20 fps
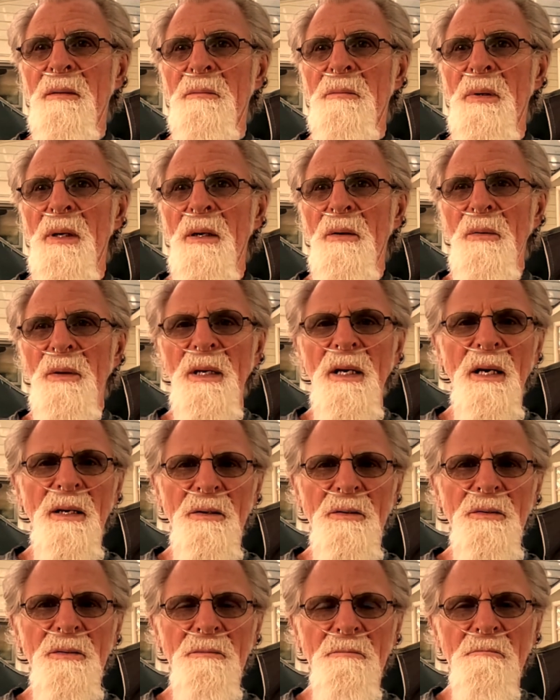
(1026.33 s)
But we had
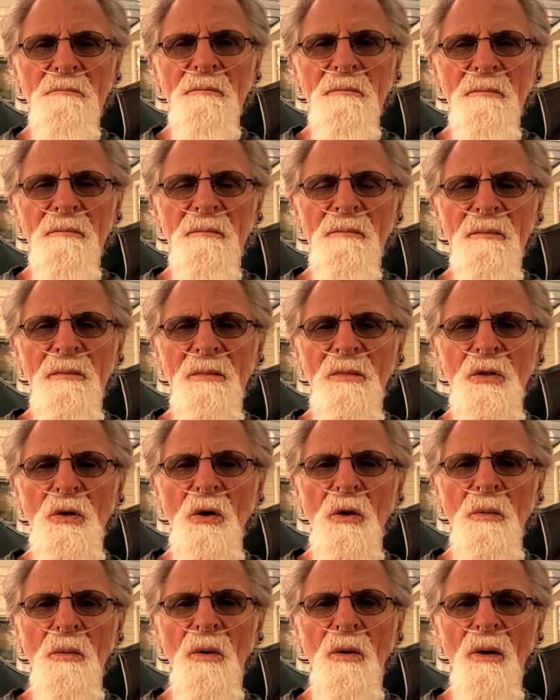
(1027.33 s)

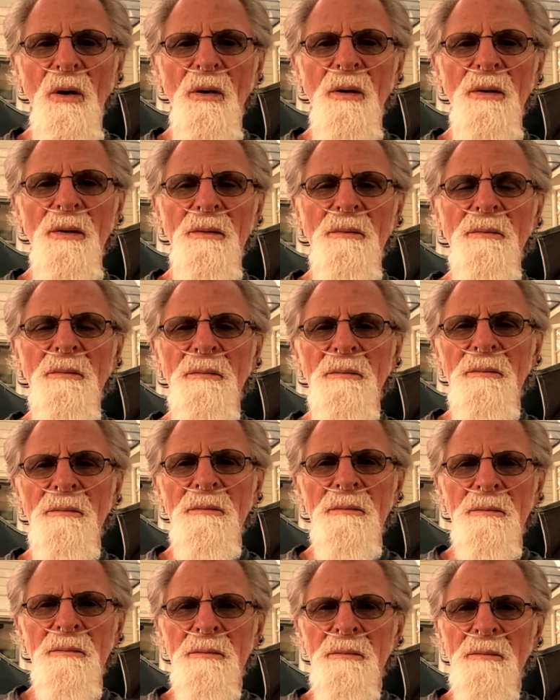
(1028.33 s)
turmoil, and
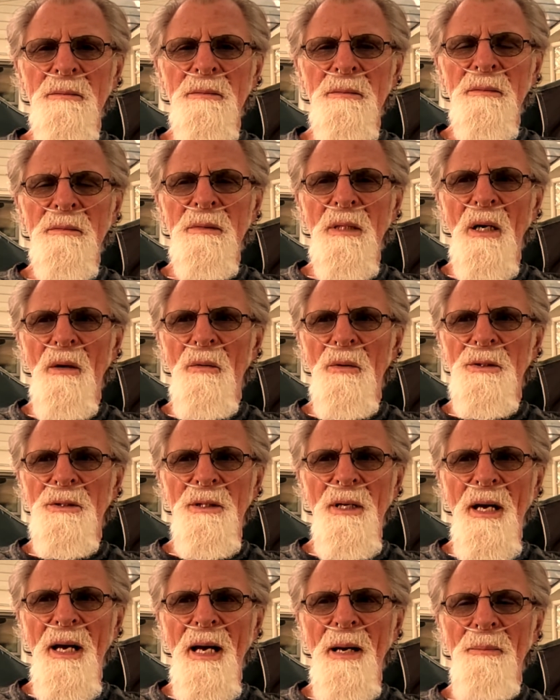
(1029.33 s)
I
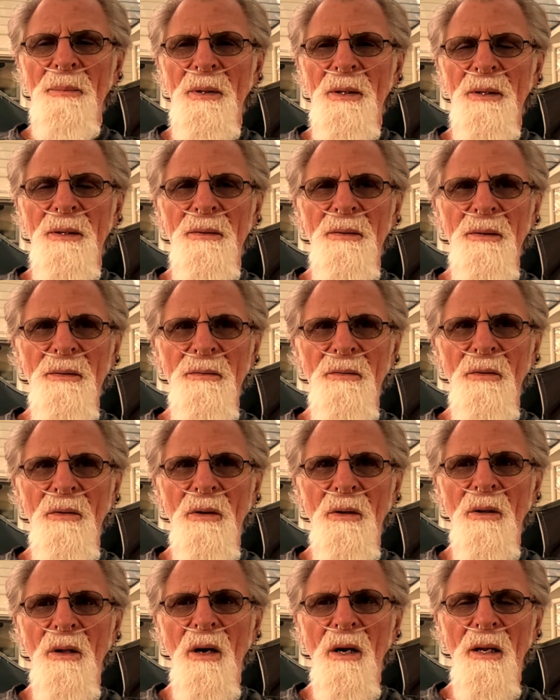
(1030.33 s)
wasn't happy for a
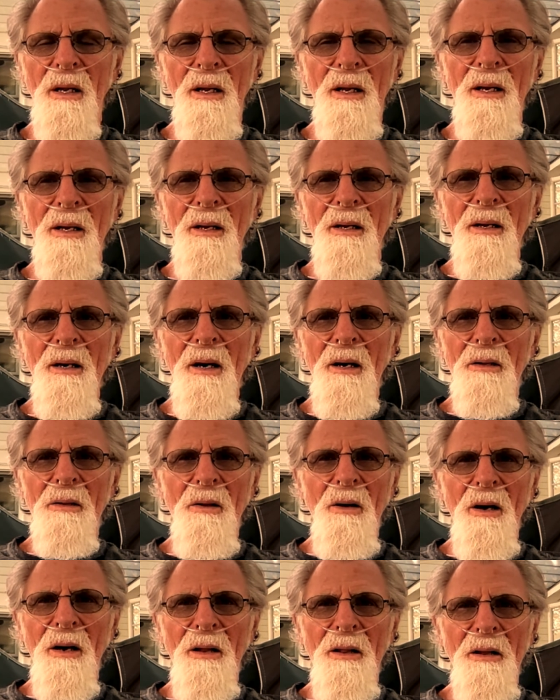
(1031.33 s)
lot a
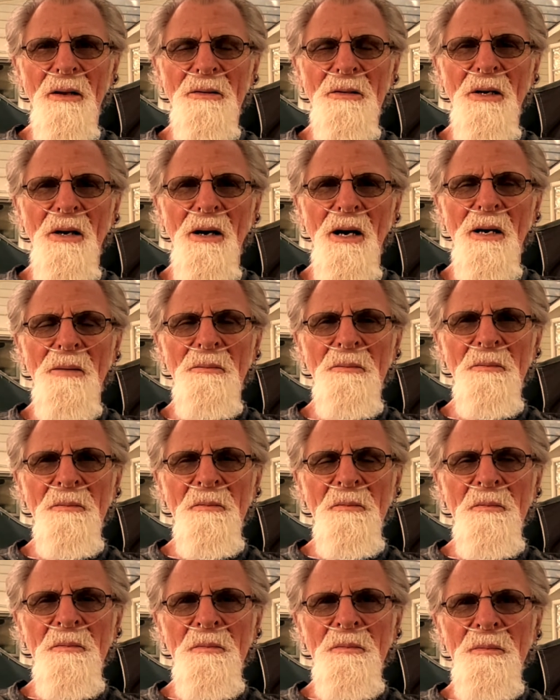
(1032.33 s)
lot of the time.
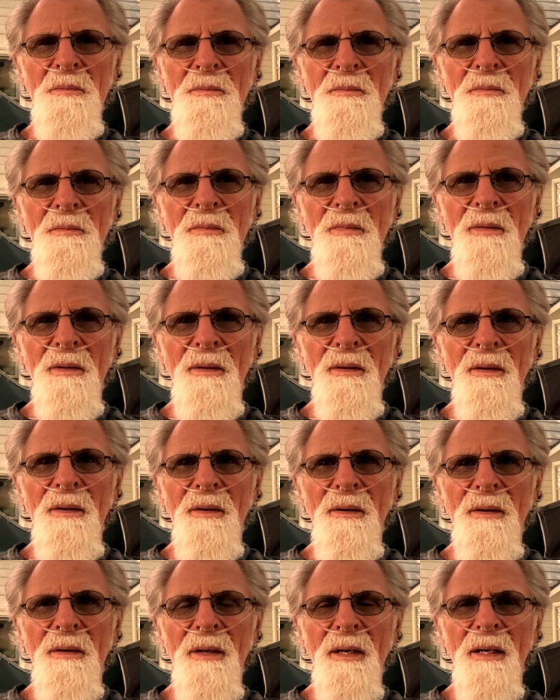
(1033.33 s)

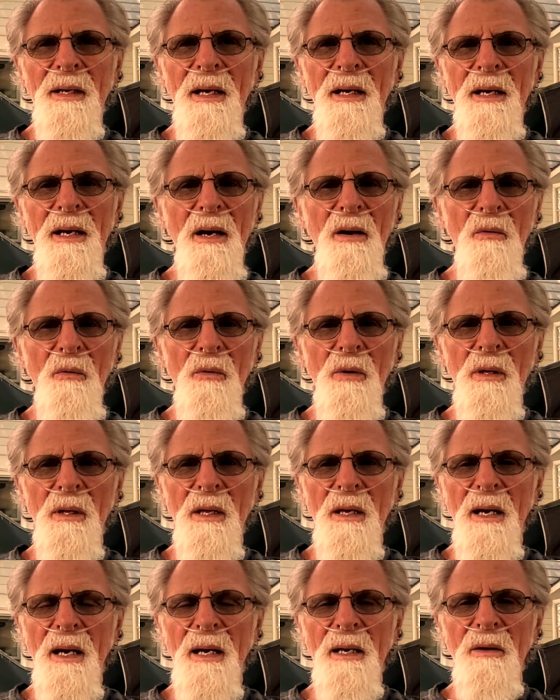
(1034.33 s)
And I got
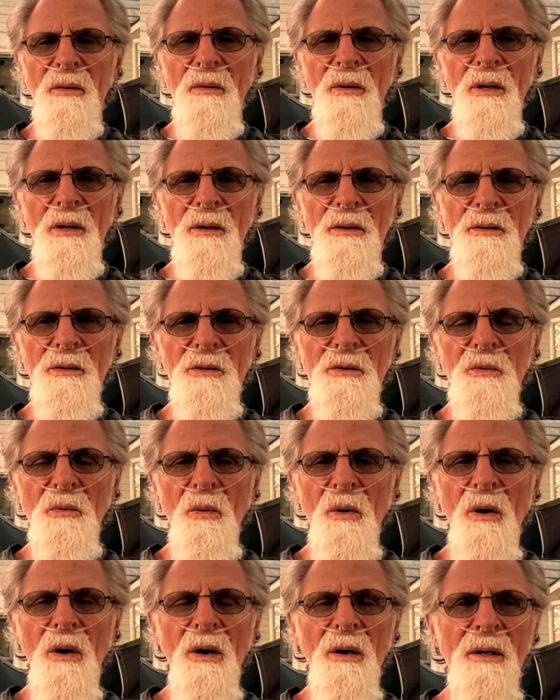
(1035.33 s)
really angry on this
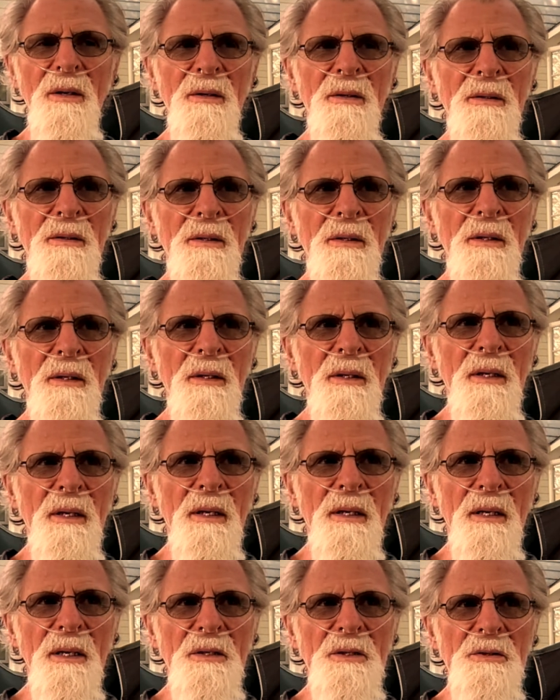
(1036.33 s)
walk,
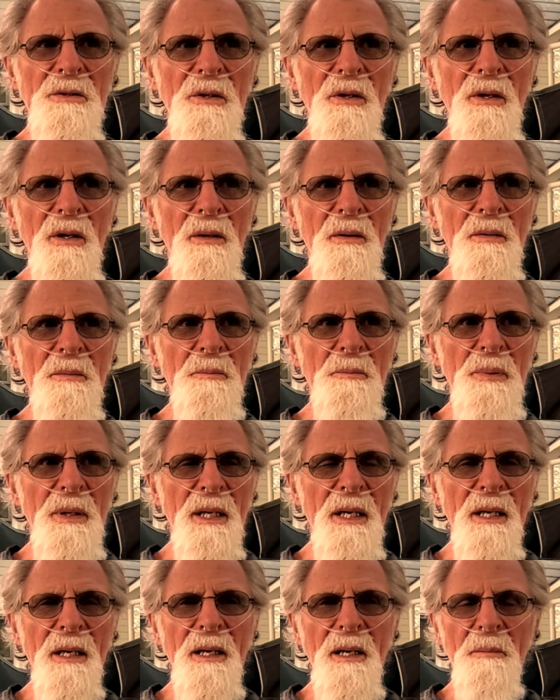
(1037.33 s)
and I started
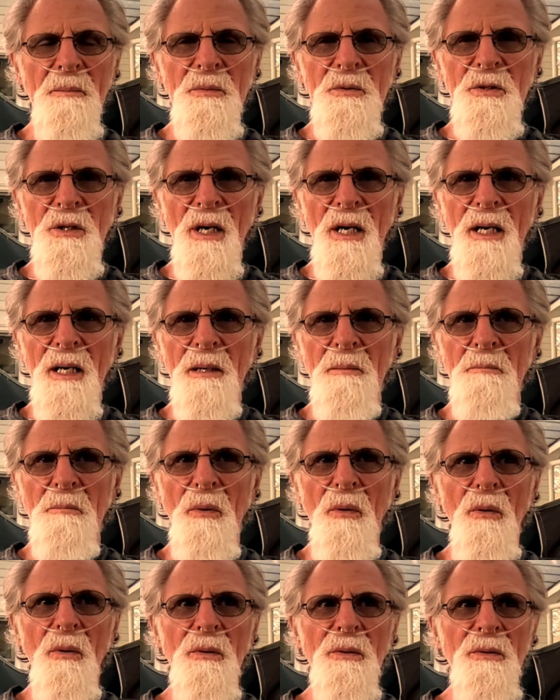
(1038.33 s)
picking up giant
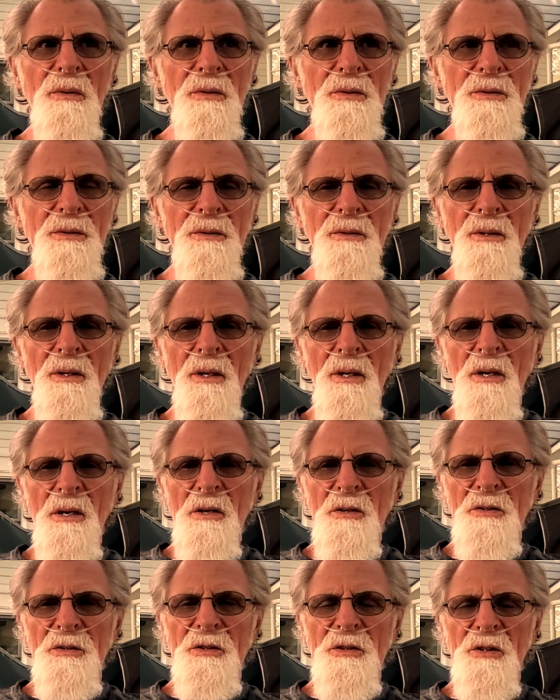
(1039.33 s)
boulders and
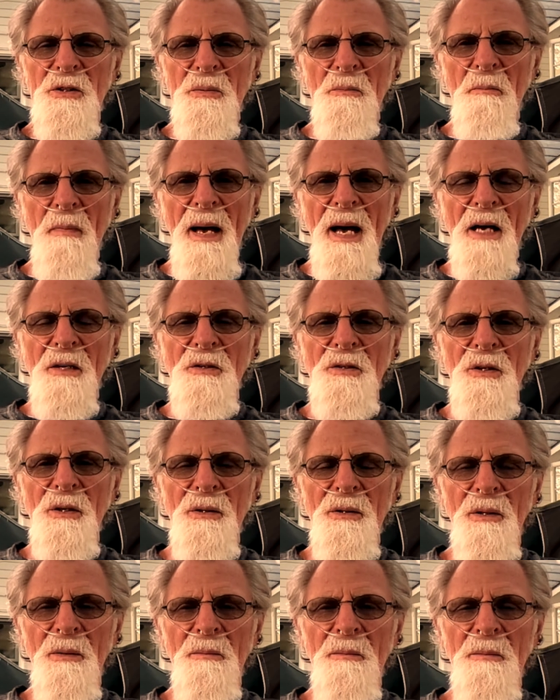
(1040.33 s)

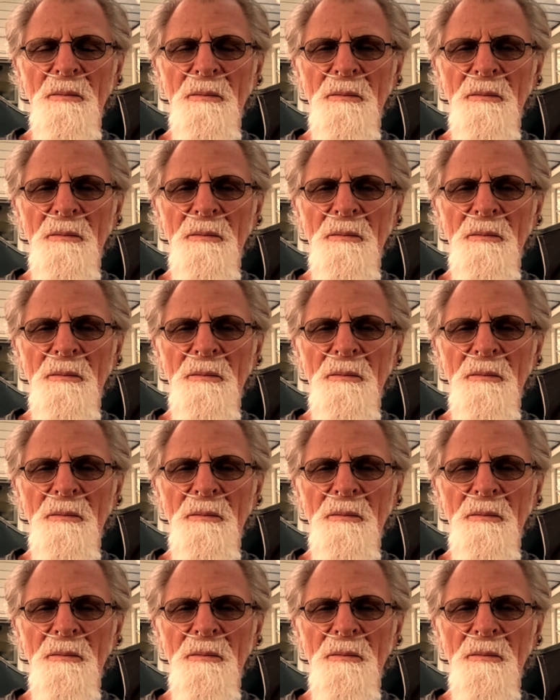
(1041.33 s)
smashing them.